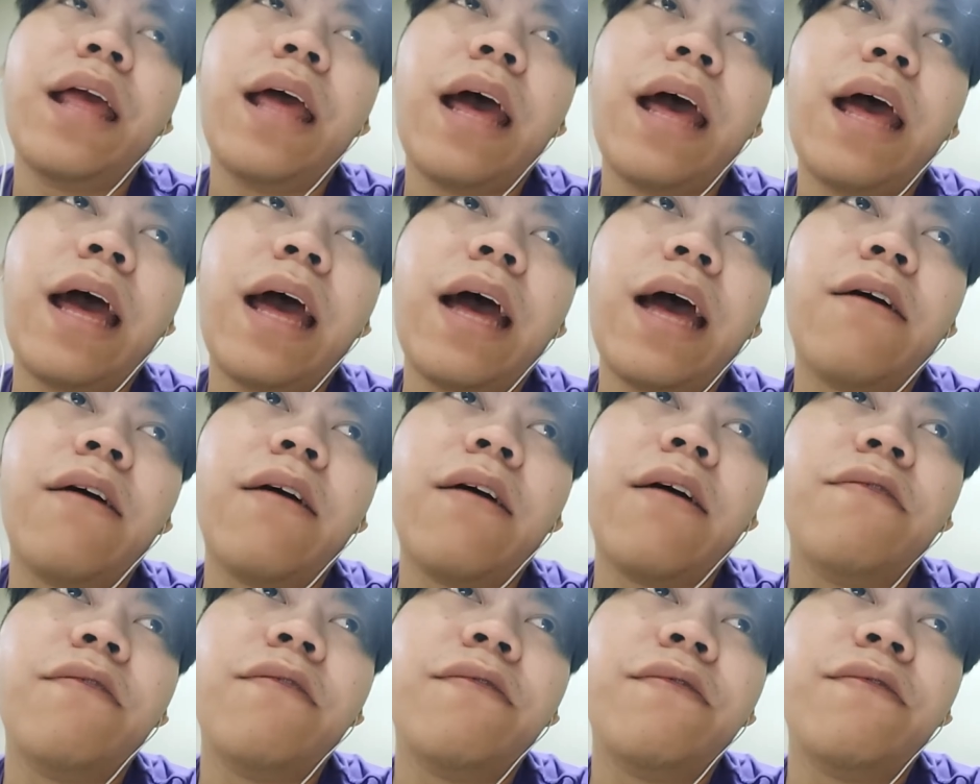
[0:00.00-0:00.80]

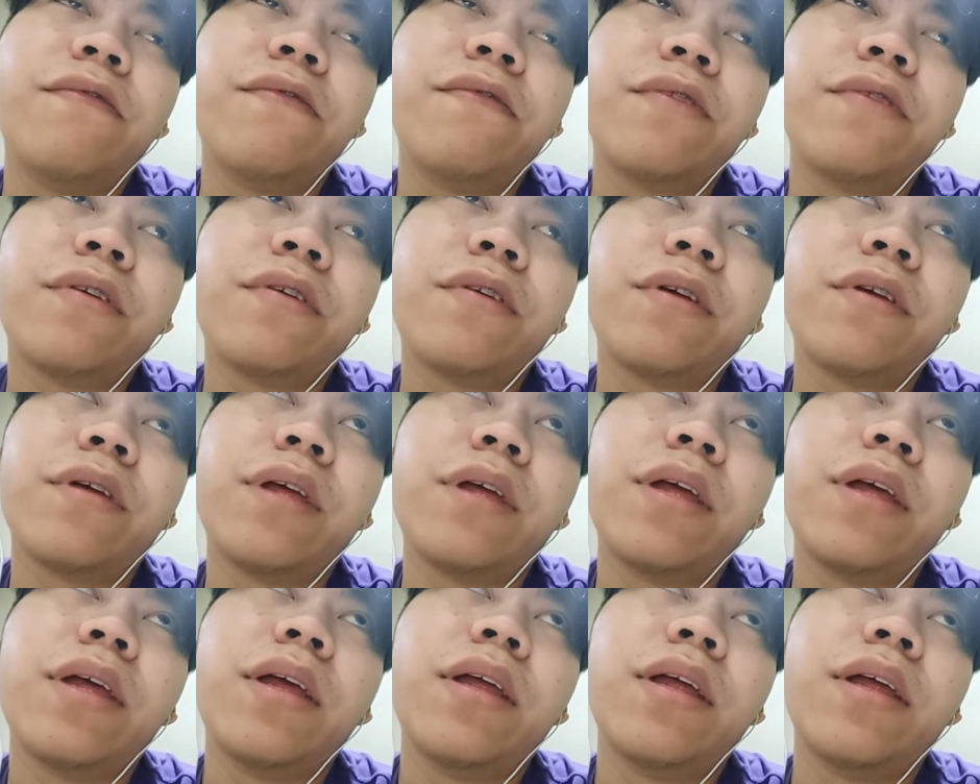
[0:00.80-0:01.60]
have
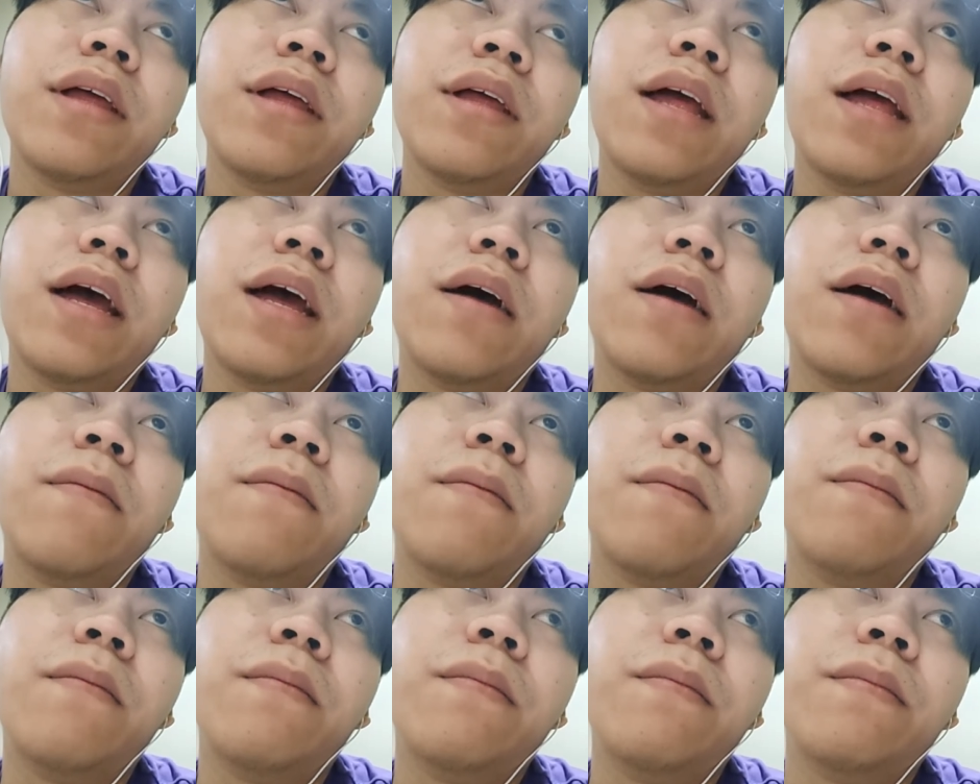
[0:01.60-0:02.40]

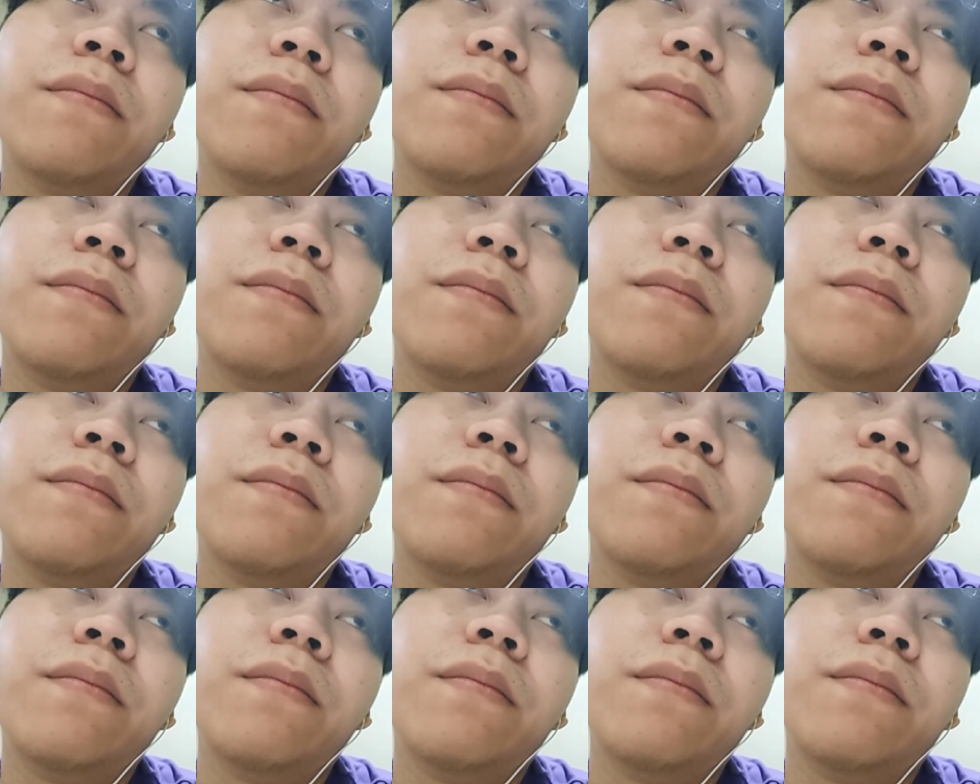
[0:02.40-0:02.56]
um,